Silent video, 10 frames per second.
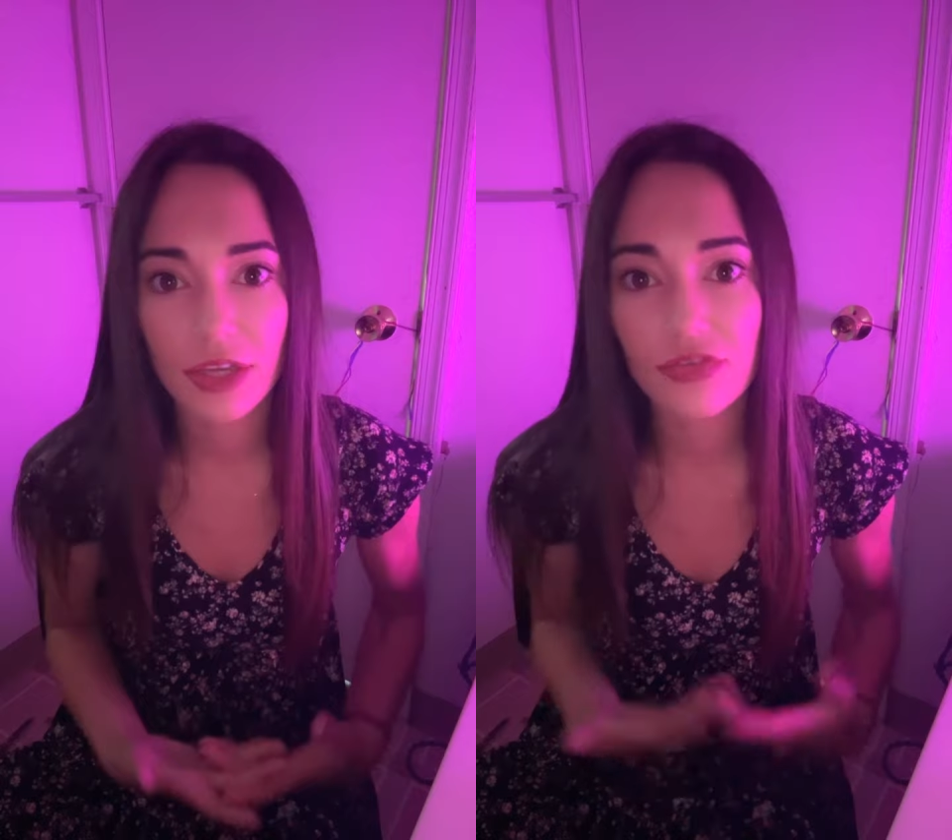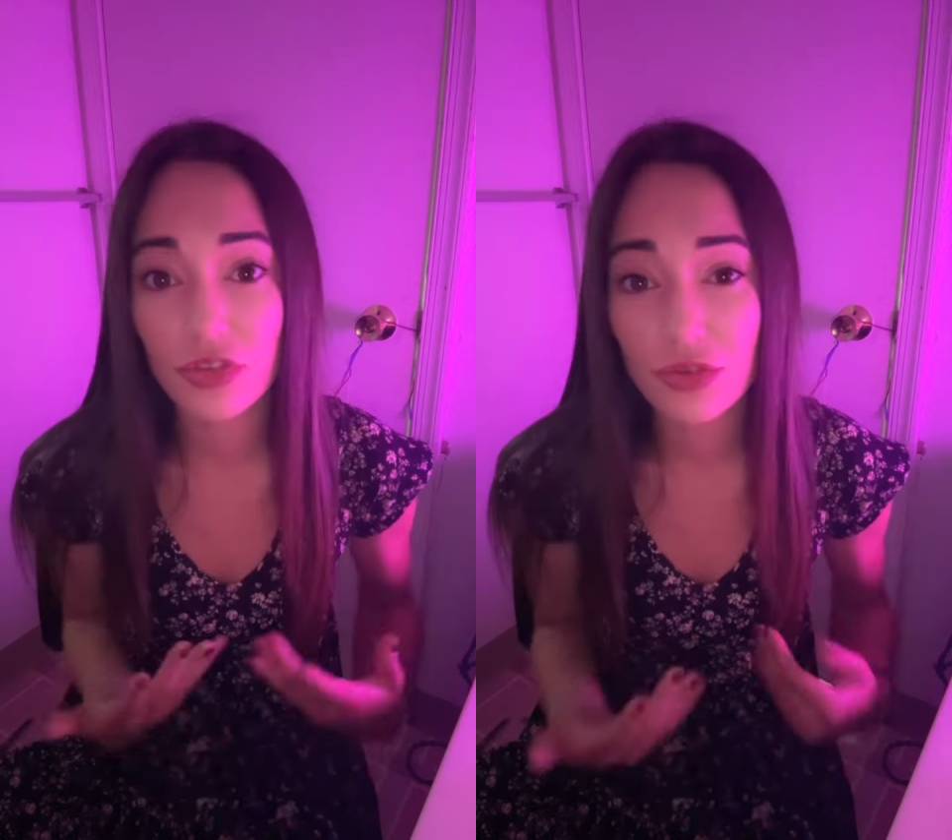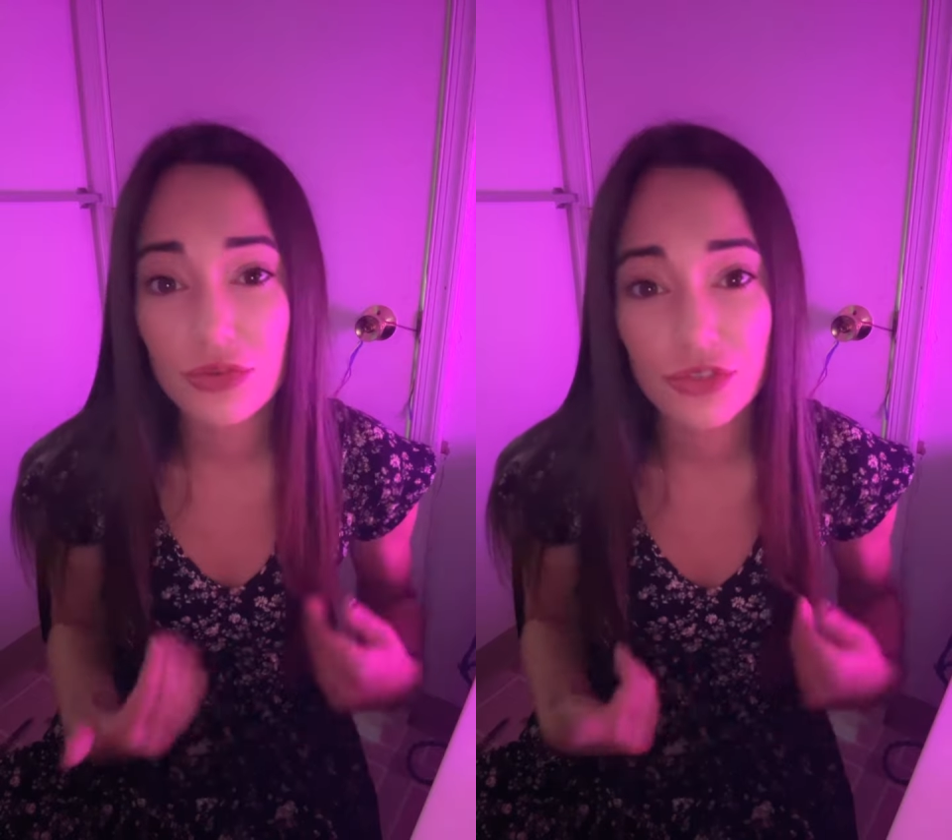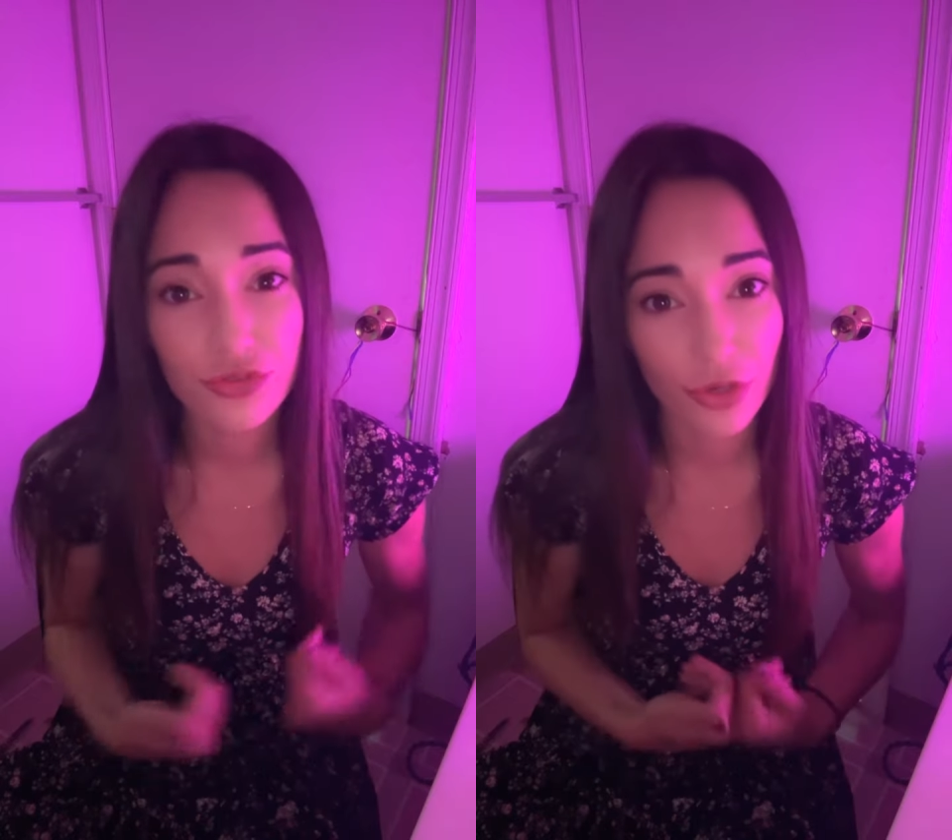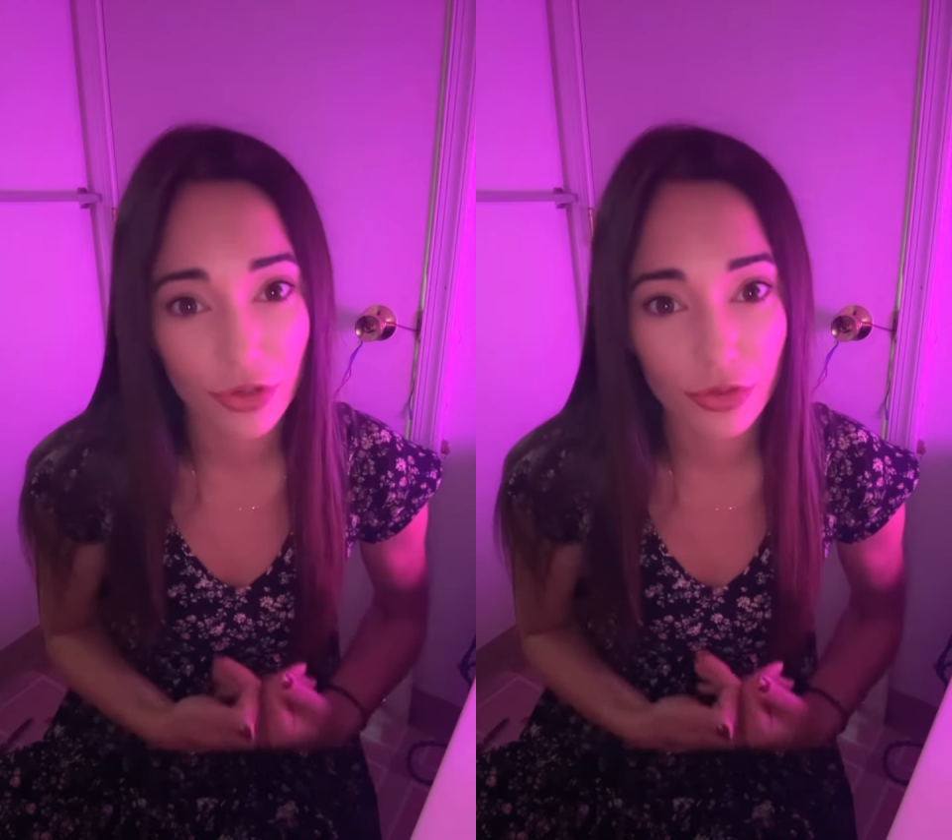If you
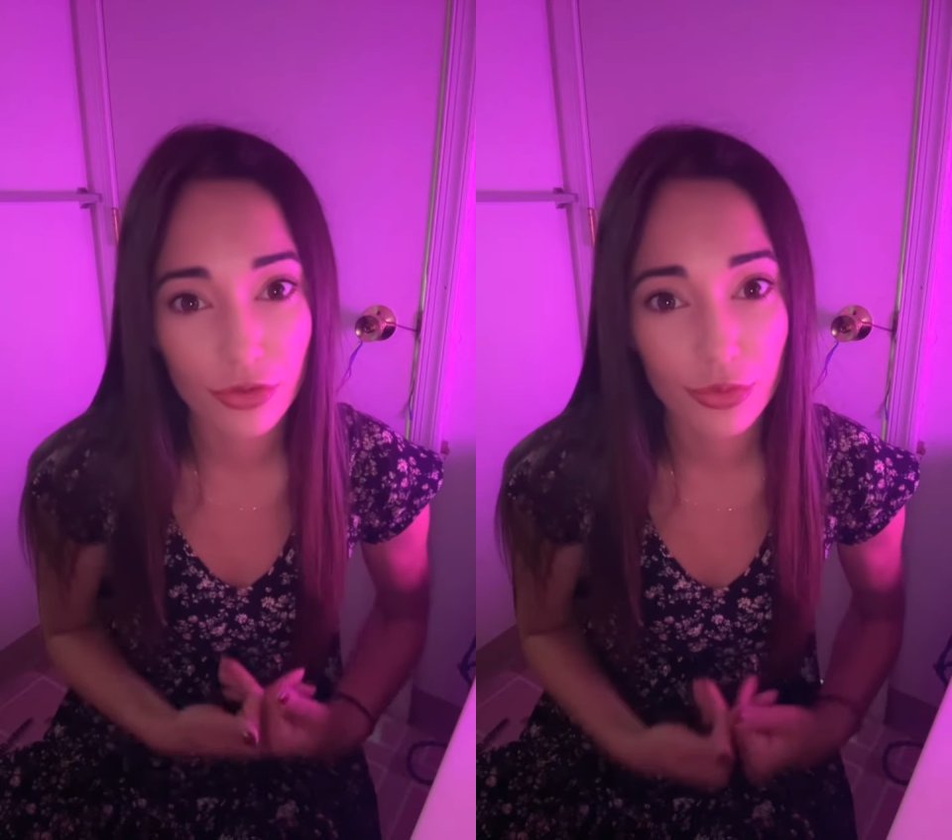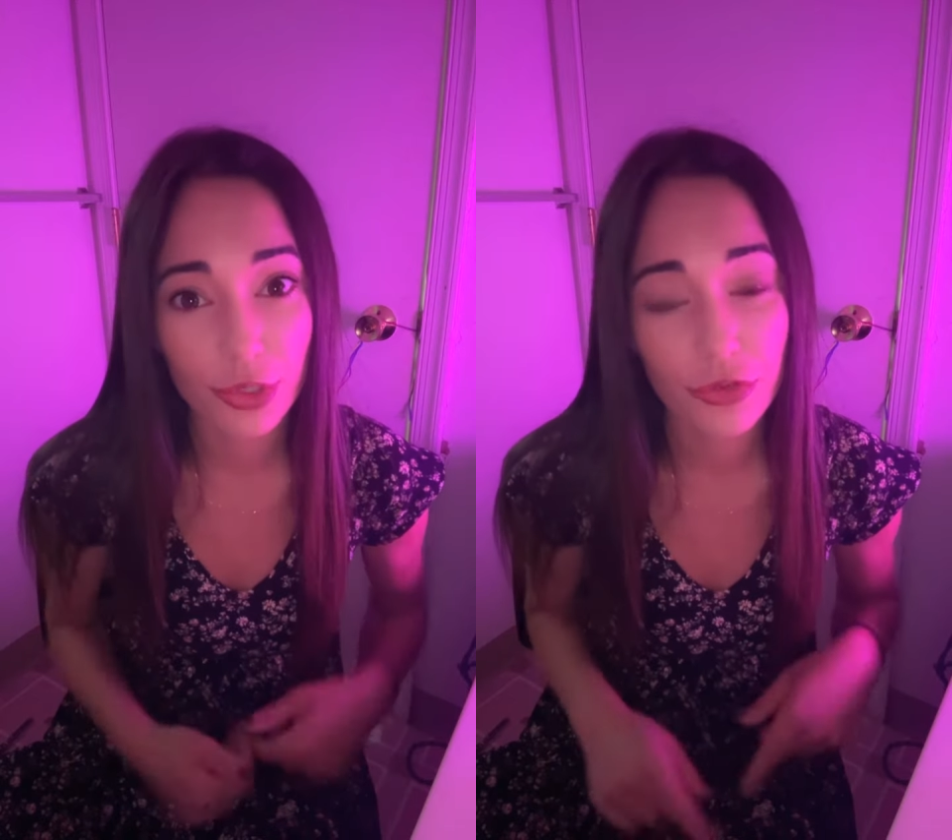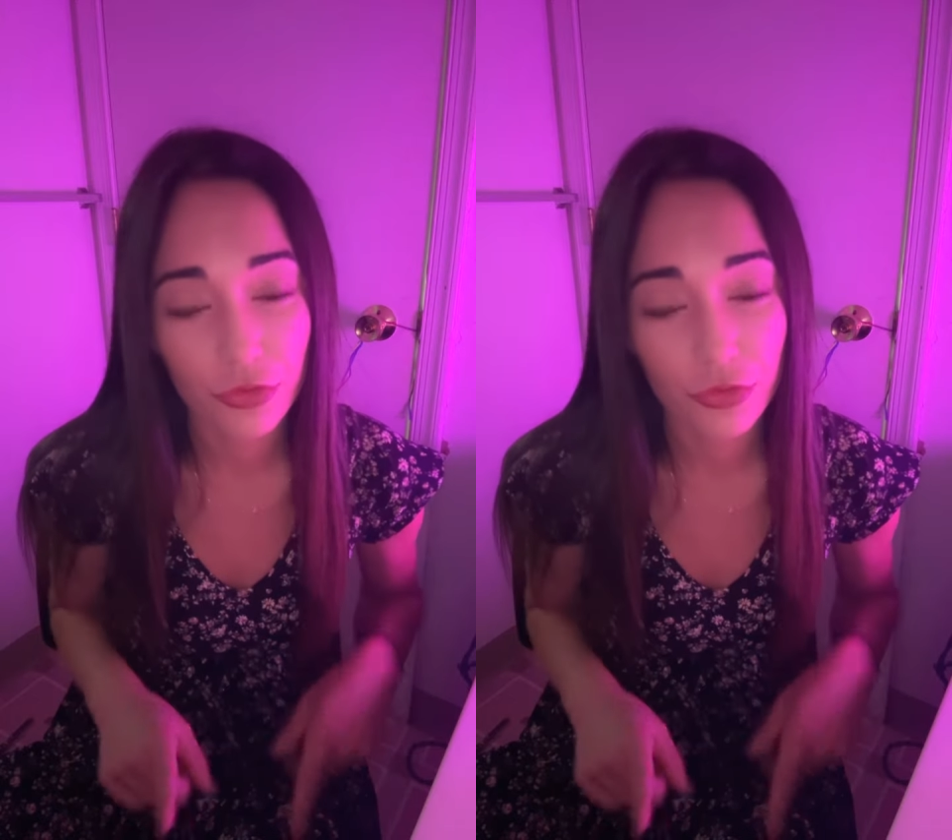struggle with